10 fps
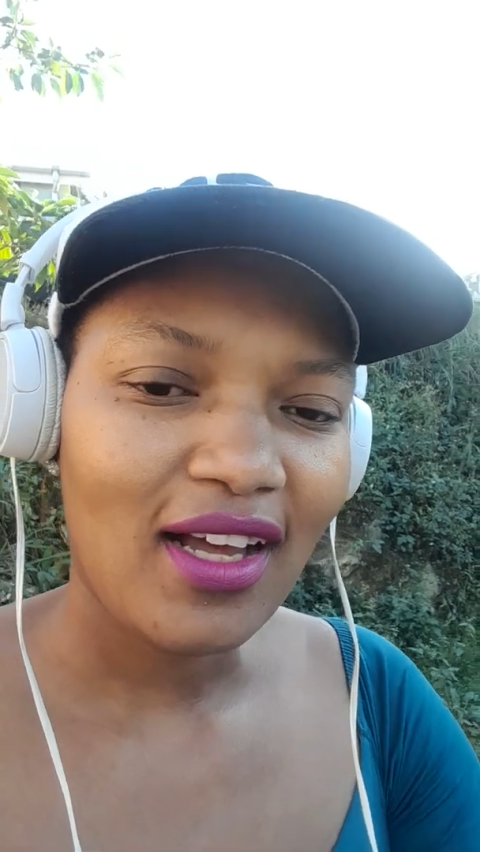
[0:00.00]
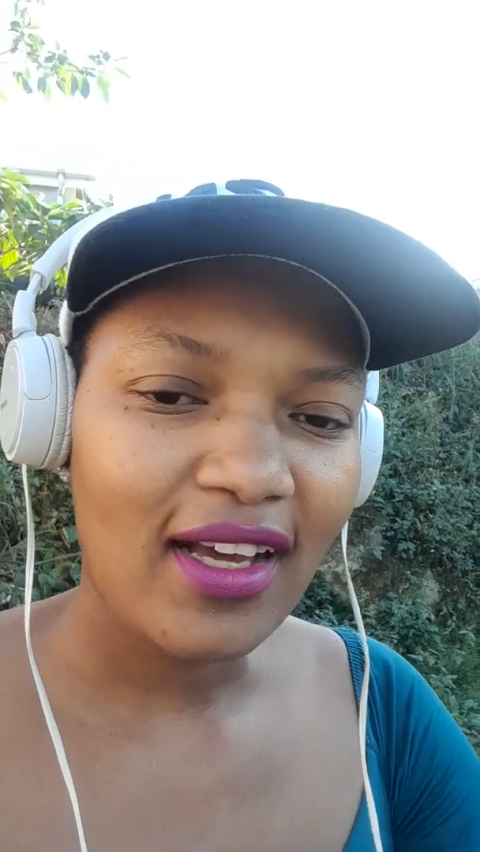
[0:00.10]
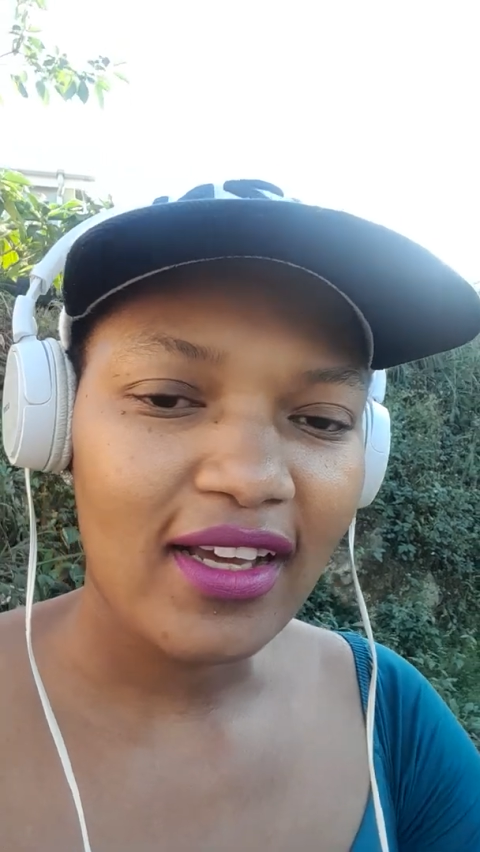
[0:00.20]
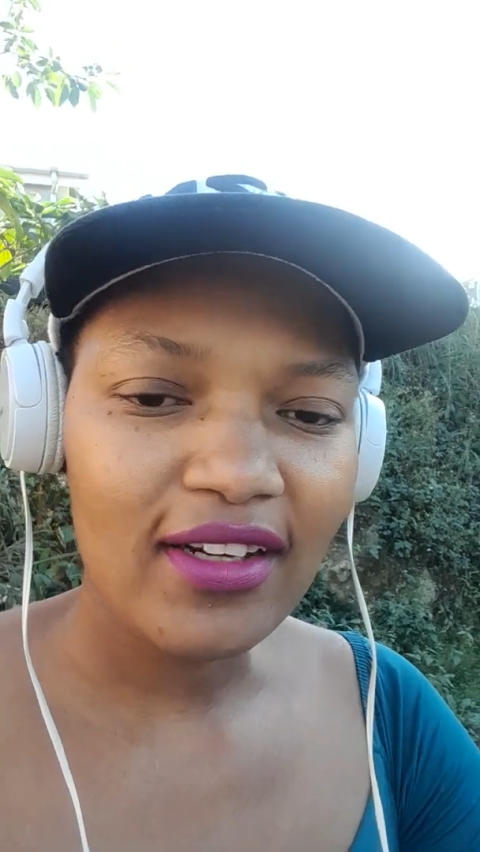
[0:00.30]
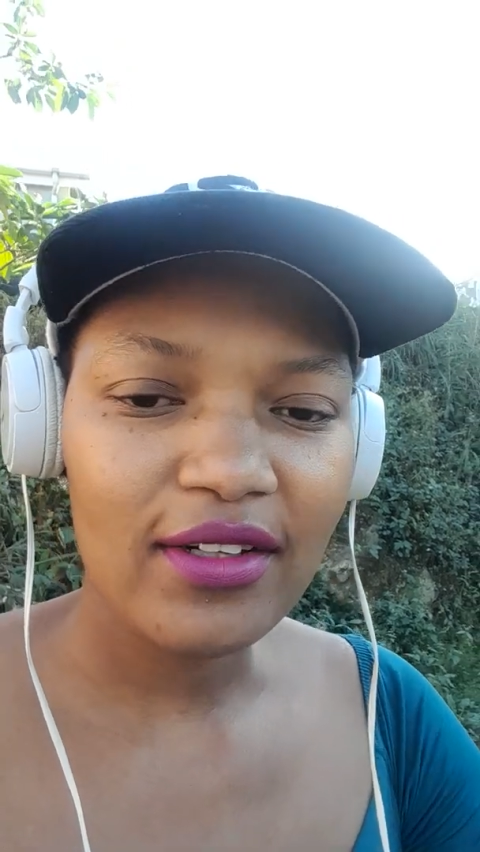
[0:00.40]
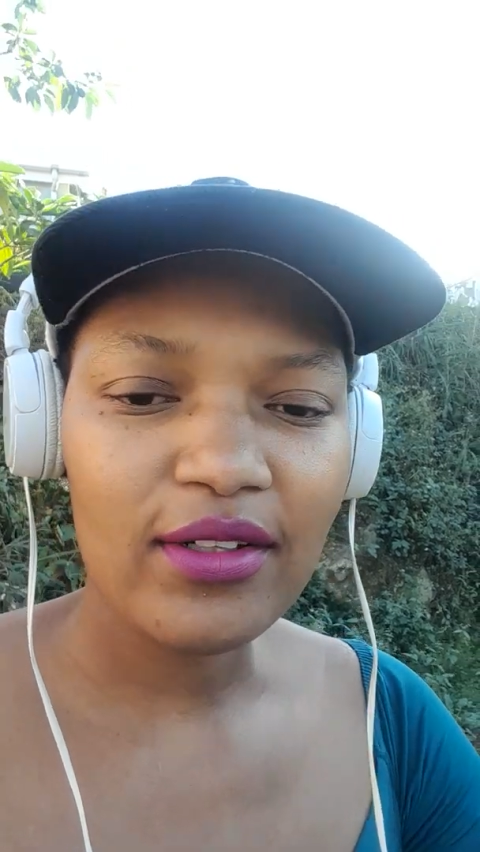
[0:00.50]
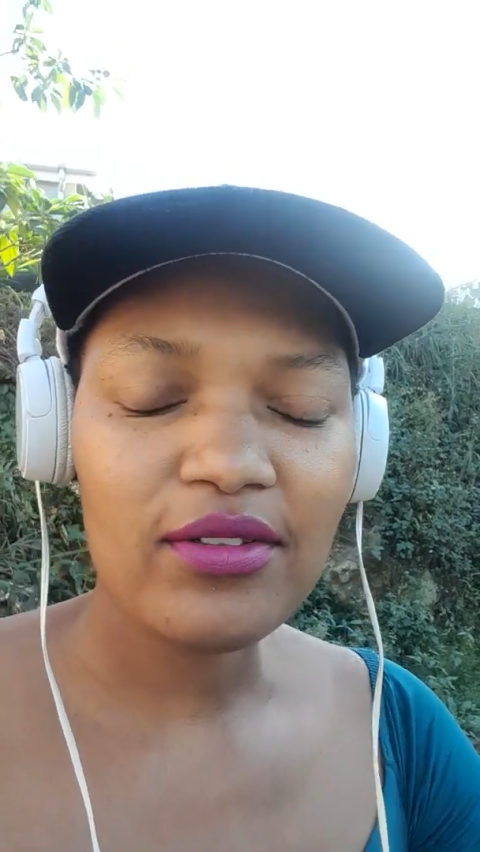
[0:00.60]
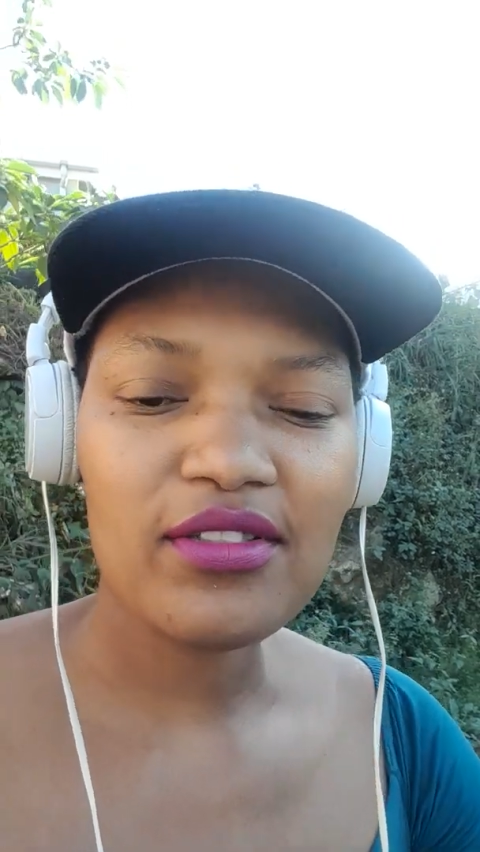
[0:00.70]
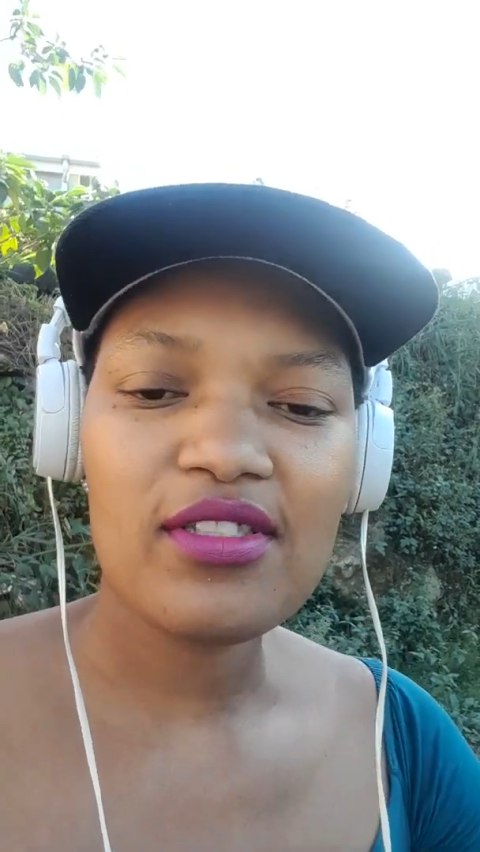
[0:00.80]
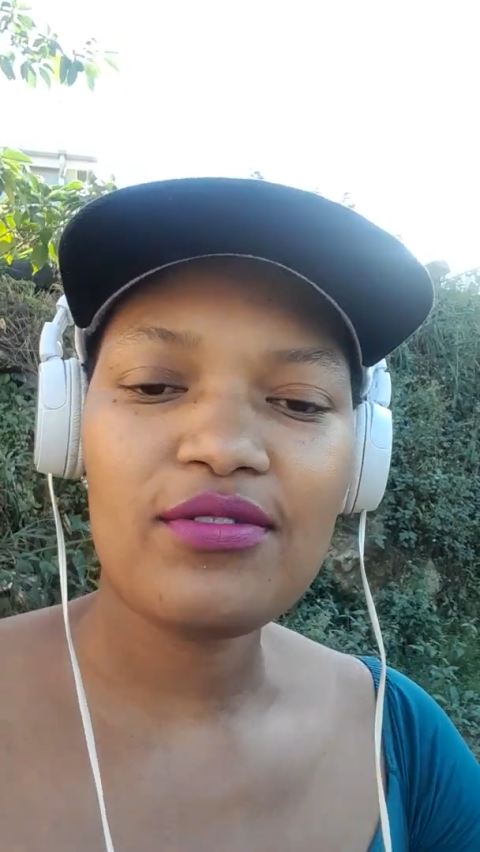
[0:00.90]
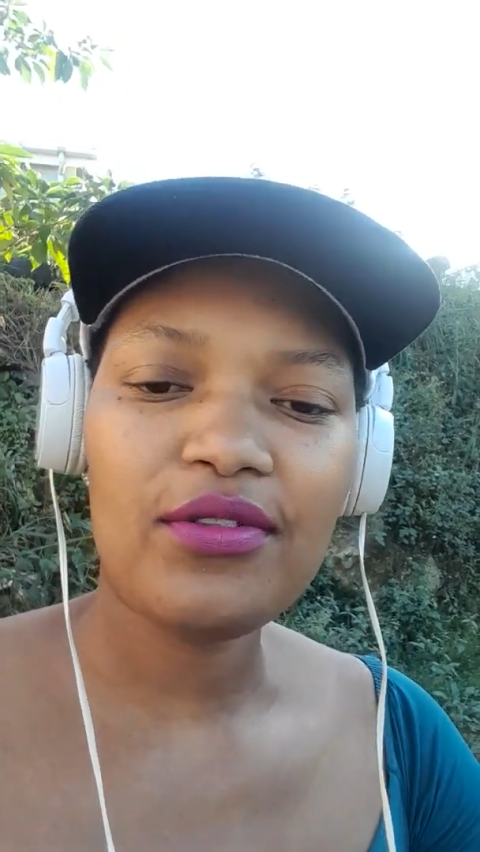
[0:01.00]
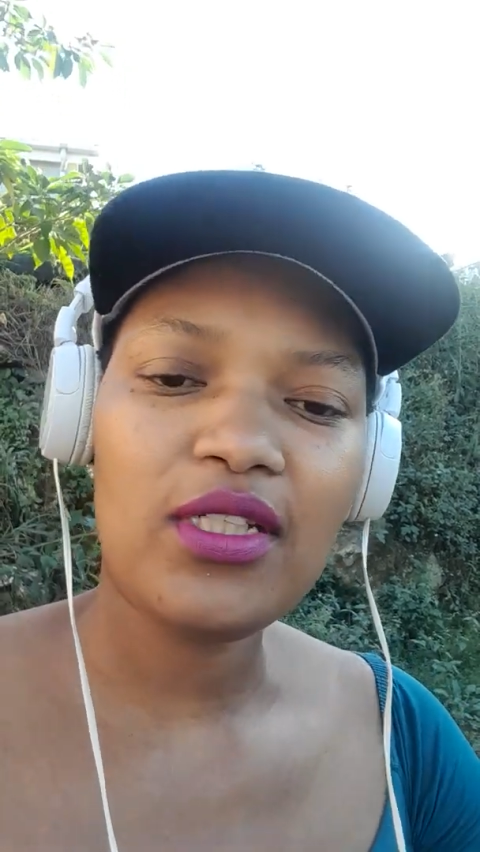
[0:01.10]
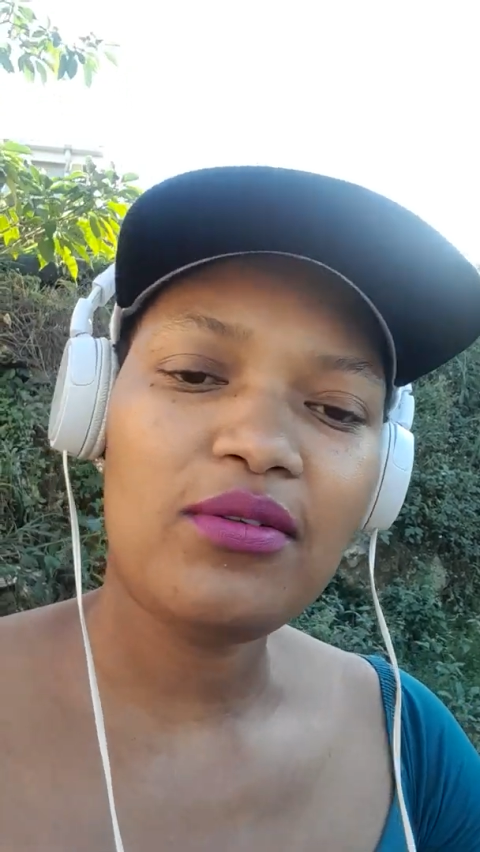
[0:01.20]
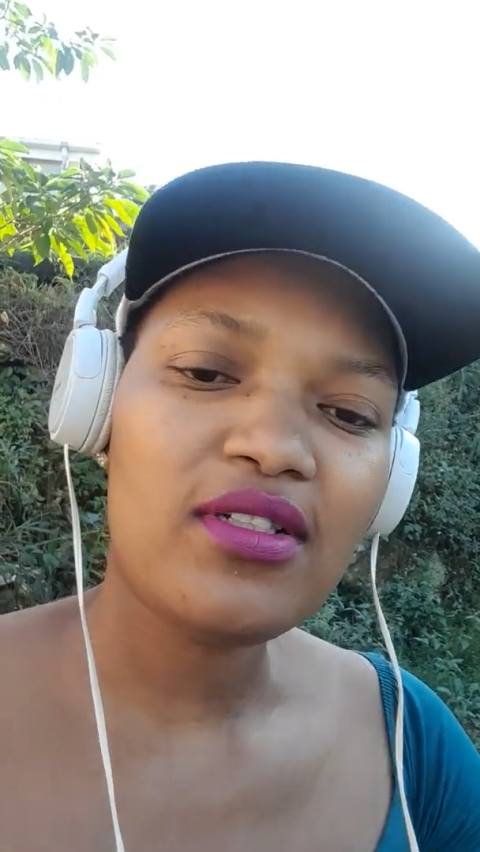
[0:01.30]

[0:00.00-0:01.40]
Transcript: Hello, this is View